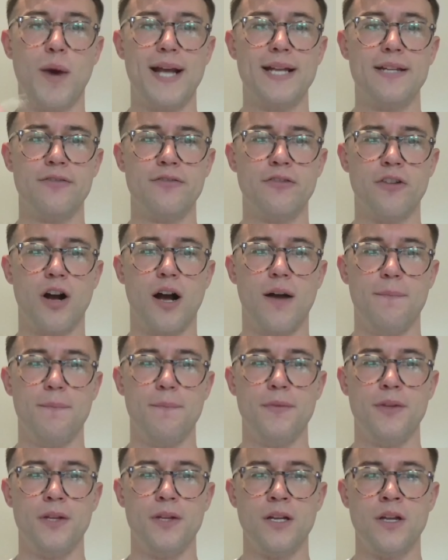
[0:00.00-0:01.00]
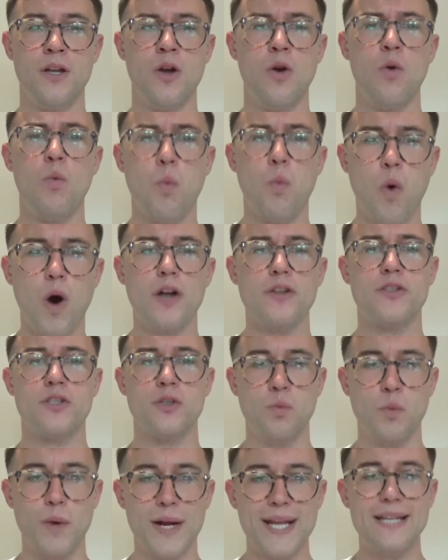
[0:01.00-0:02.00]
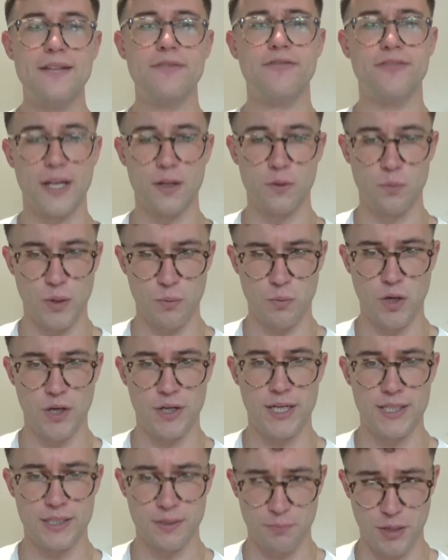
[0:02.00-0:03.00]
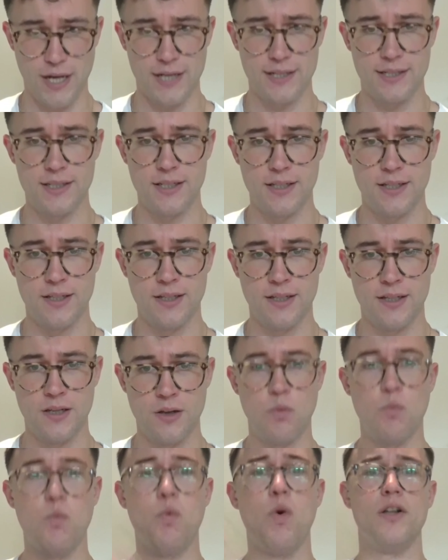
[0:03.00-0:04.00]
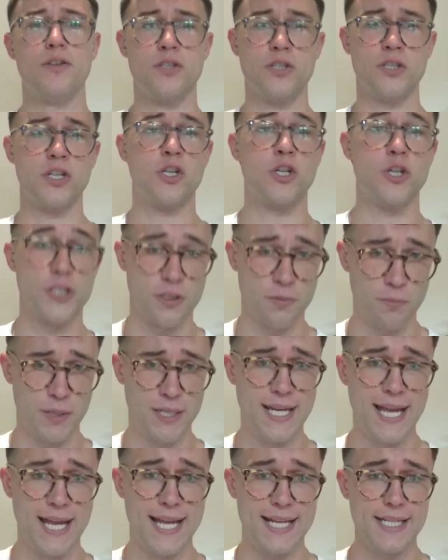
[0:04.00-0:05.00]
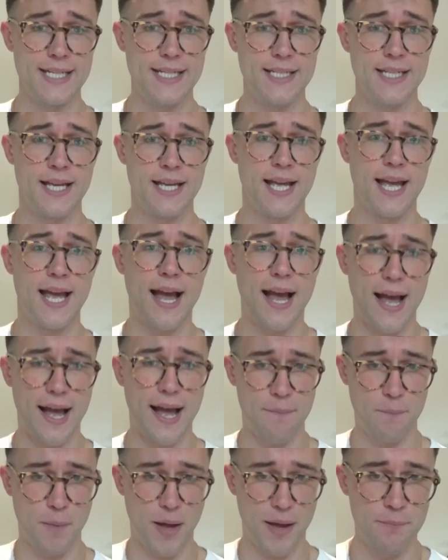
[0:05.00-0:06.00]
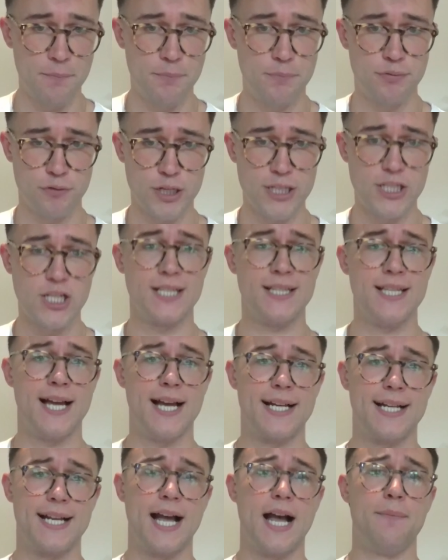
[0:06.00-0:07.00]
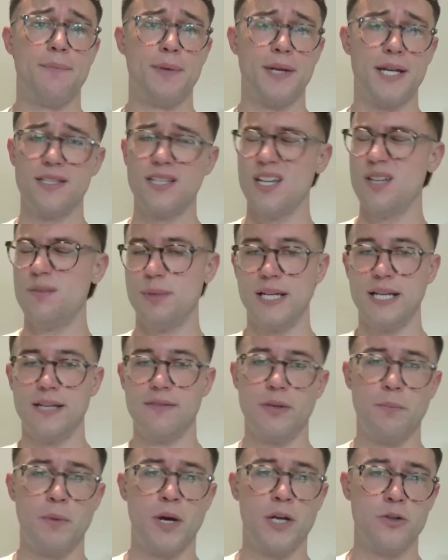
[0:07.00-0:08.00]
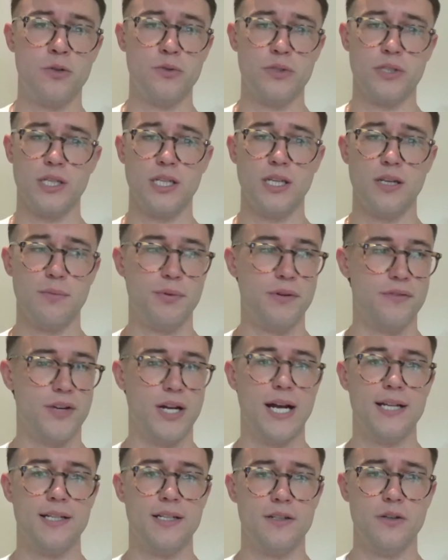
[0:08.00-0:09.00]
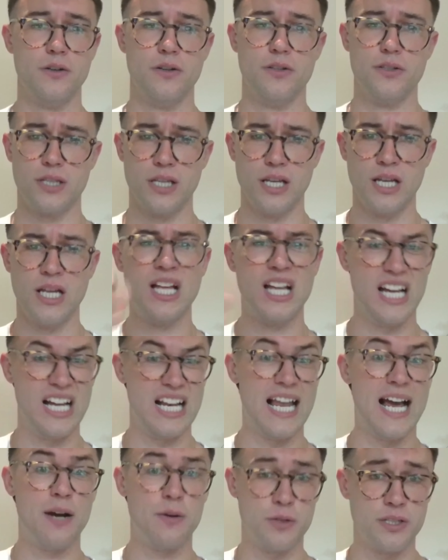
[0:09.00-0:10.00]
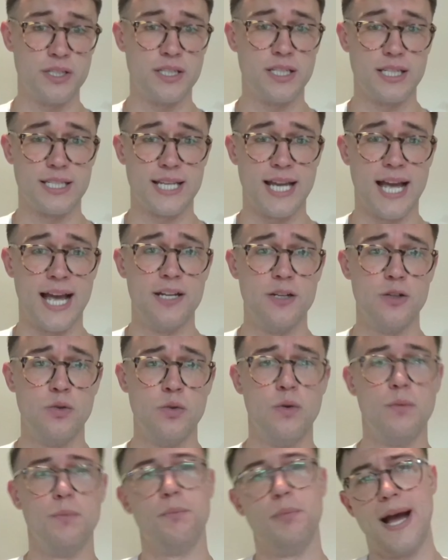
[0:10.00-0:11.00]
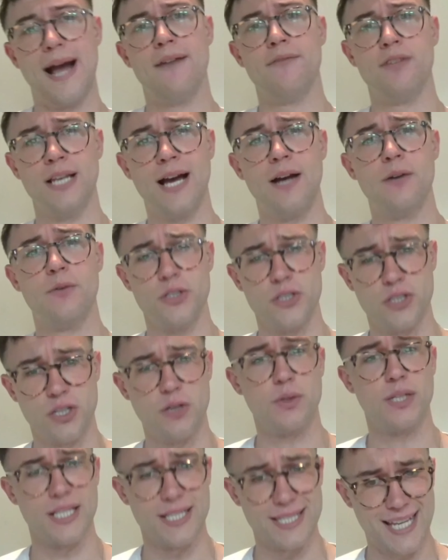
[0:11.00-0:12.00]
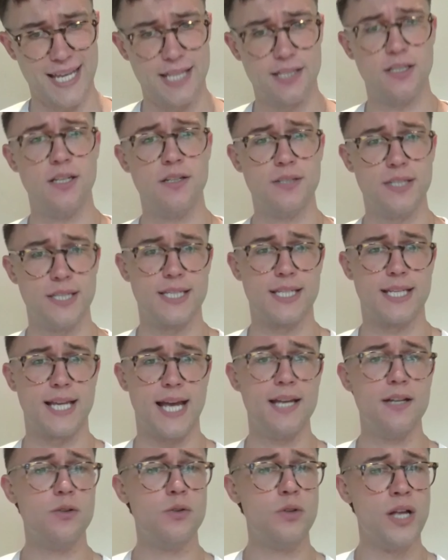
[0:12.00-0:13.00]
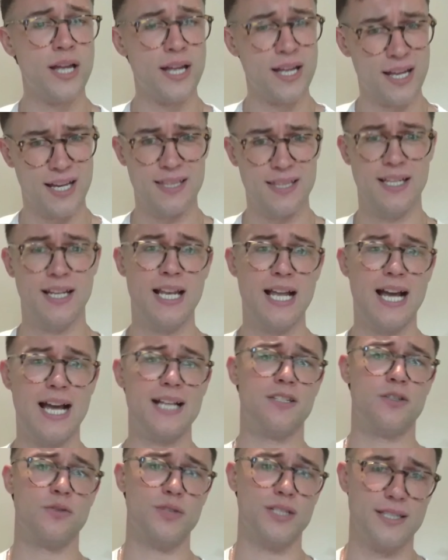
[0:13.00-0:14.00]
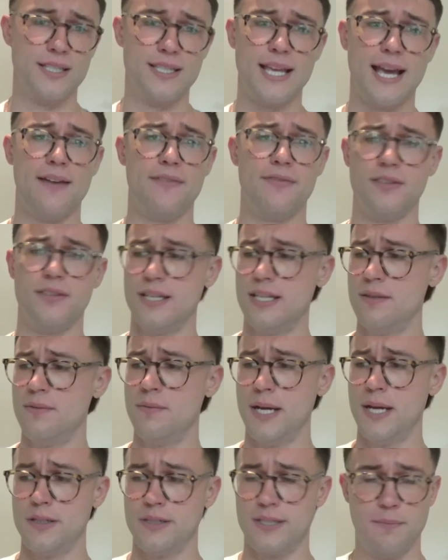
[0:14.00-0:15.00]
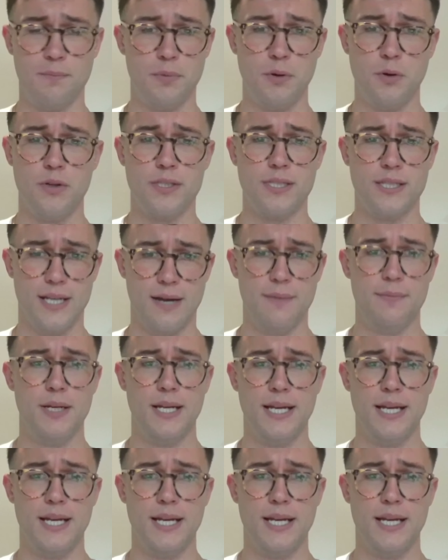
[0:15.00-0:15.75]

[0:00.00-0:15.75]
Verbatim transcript: away from what do we feel we want as a brand? What does the customer need? And, and bridging that gap. And I do believe the models yeah. that you provided us allowed us to scale, but have allowed us to continue to scale. And the latter is definitely the most important, I